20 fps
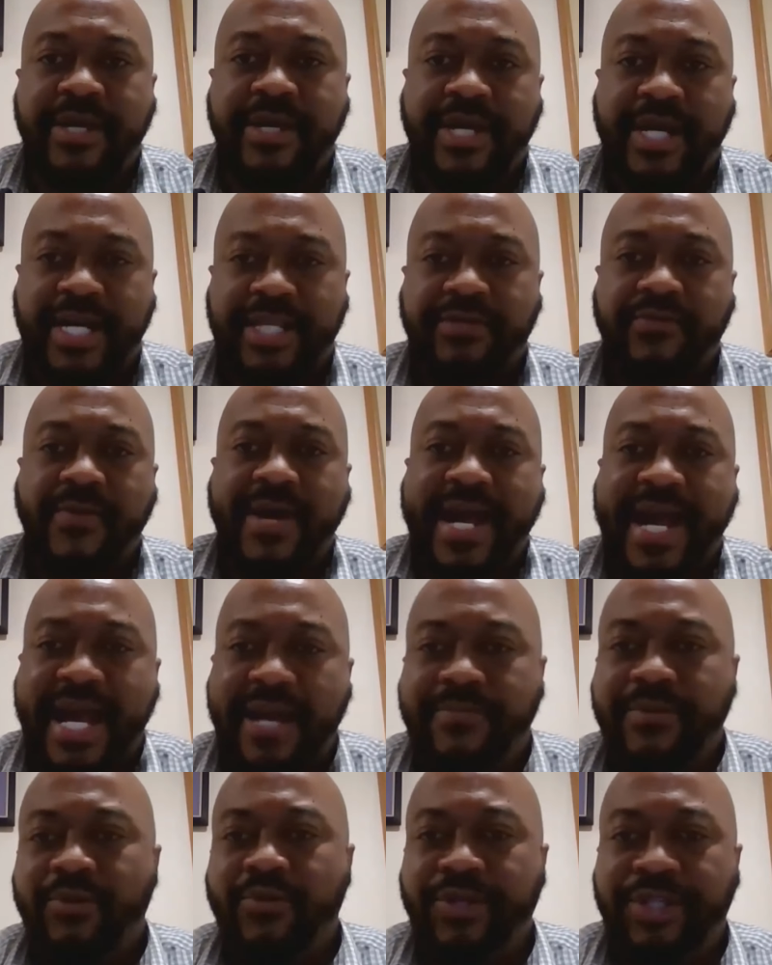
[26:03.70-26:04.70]
That's what
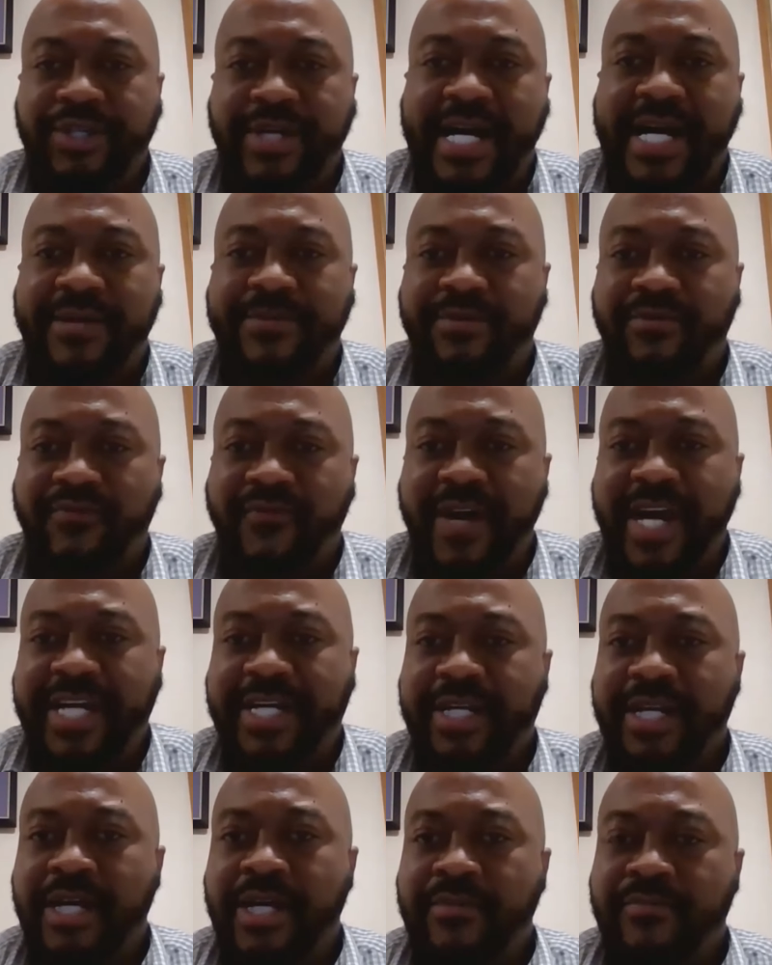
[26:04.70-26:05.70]
happens when you don't have the
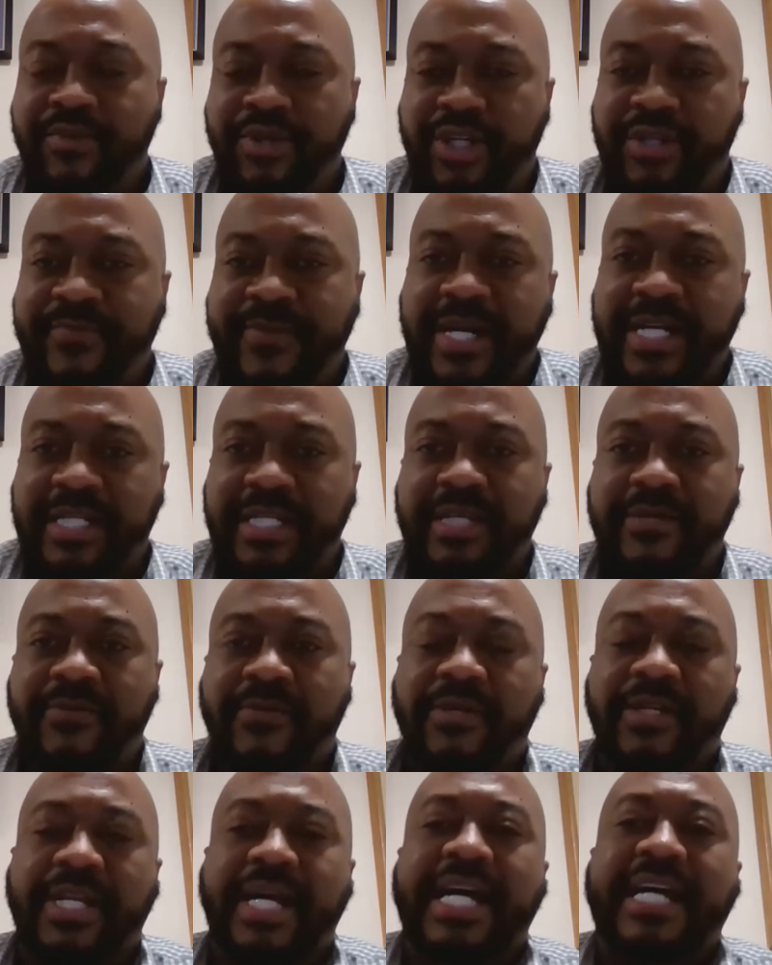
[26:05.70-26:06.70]
right perspective
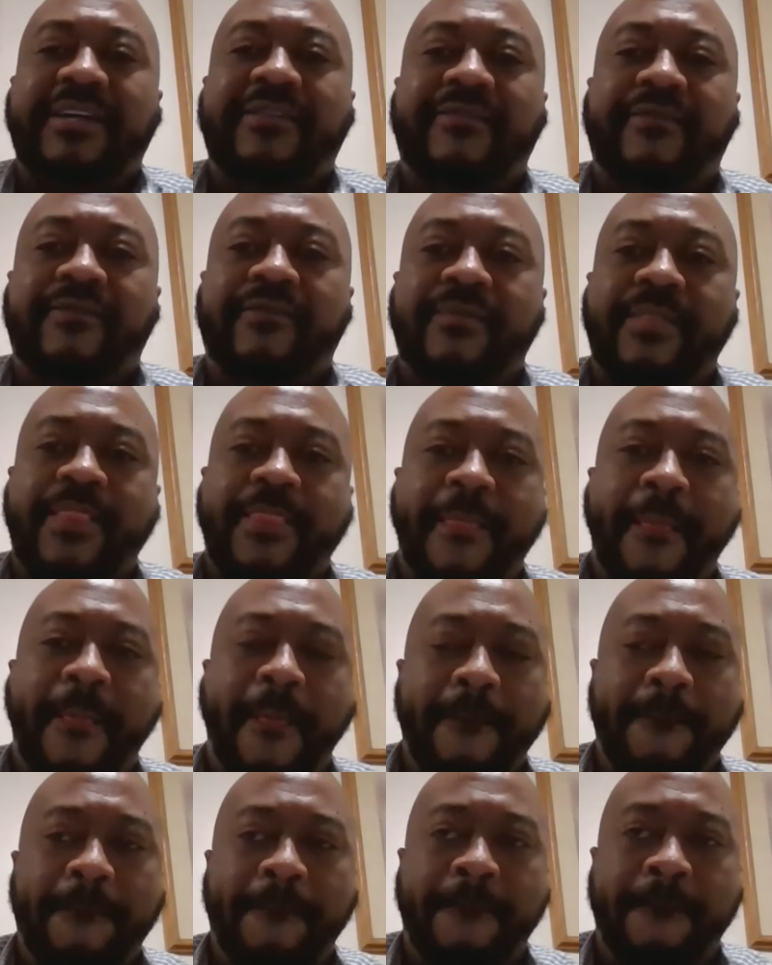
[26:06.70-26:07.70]
on life,
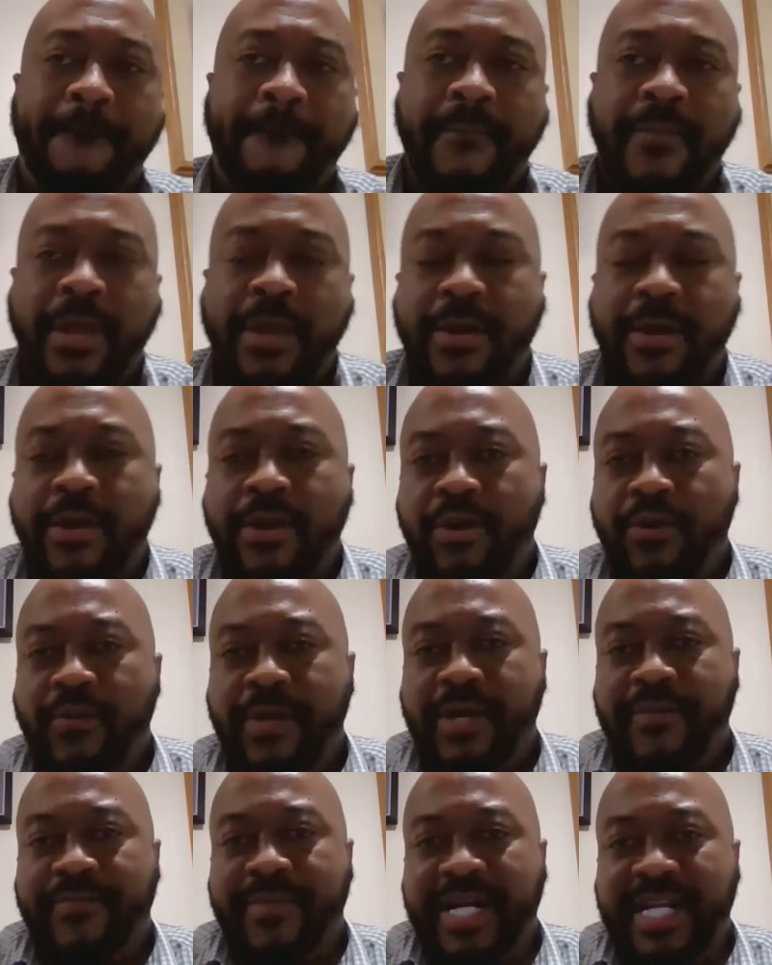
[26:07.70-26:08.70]

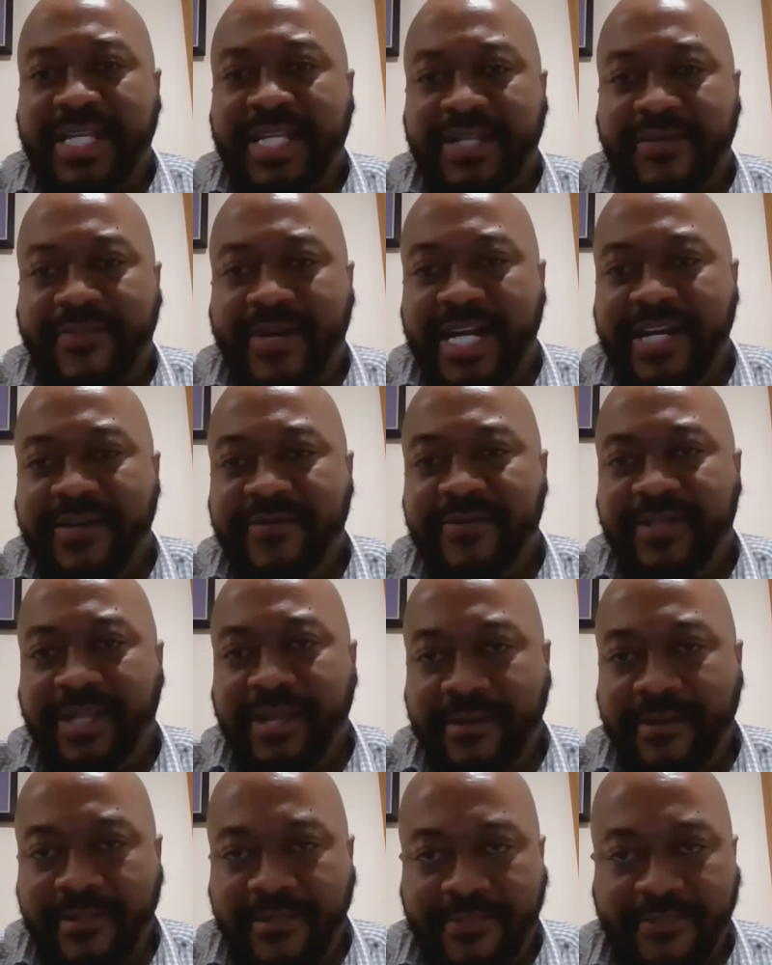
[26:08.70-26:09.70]
where money's about
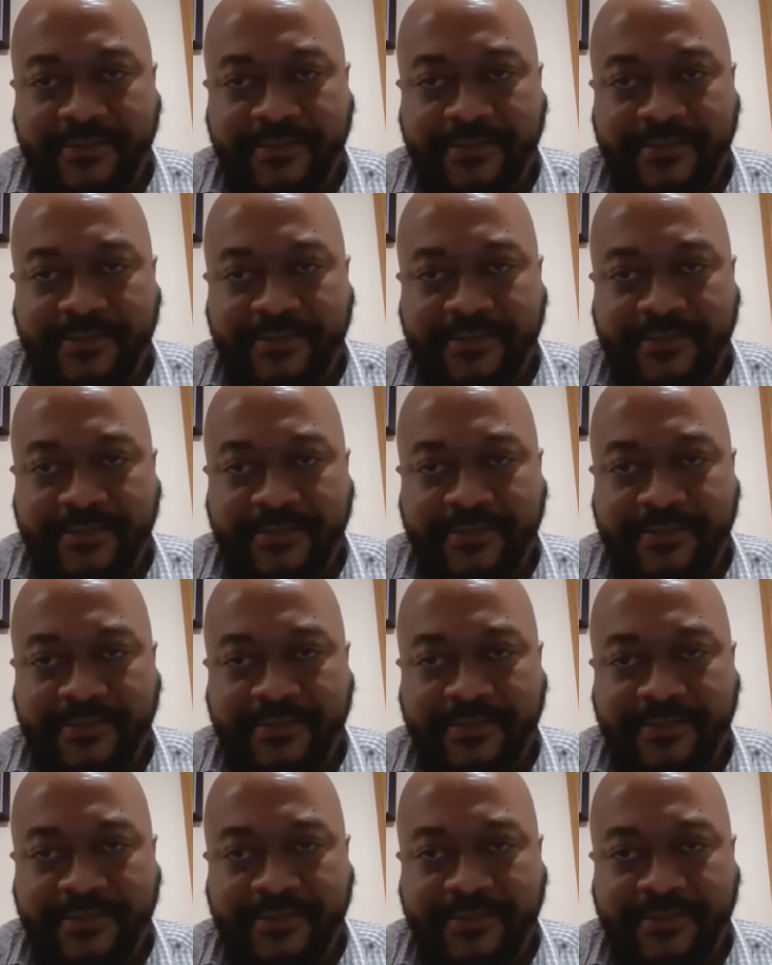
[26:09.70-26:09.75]
everything.